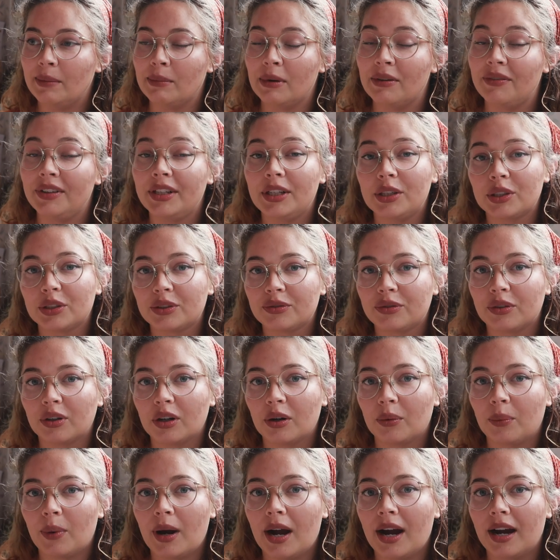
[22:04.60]
and my videos
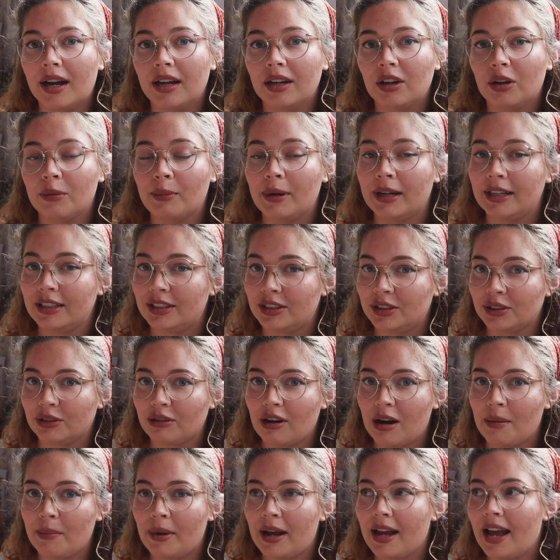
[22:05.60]
for a while on my
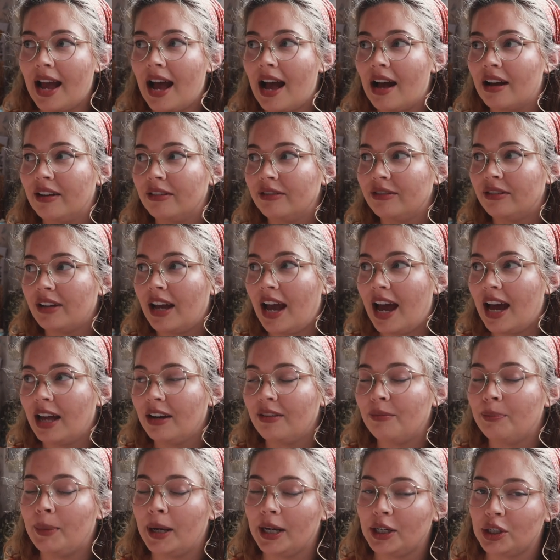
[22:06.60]
Instagram, I have
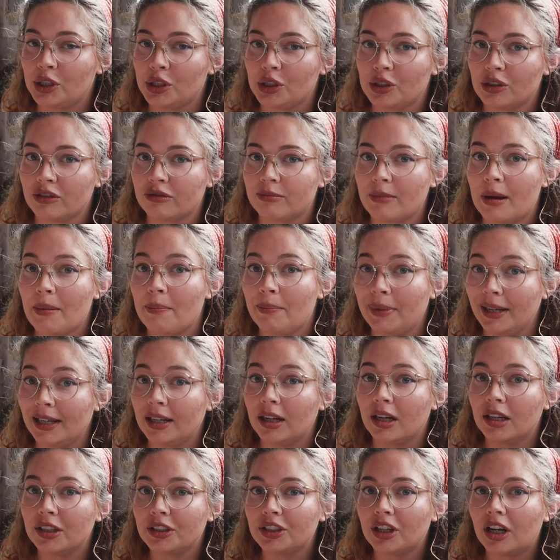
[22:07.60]
had pictures of my
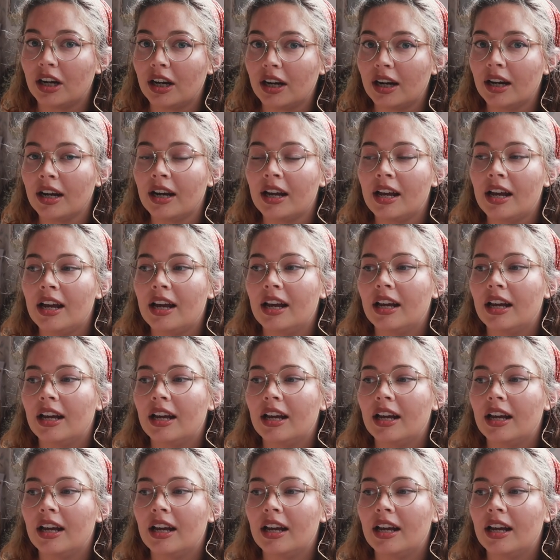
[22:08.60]
big altar.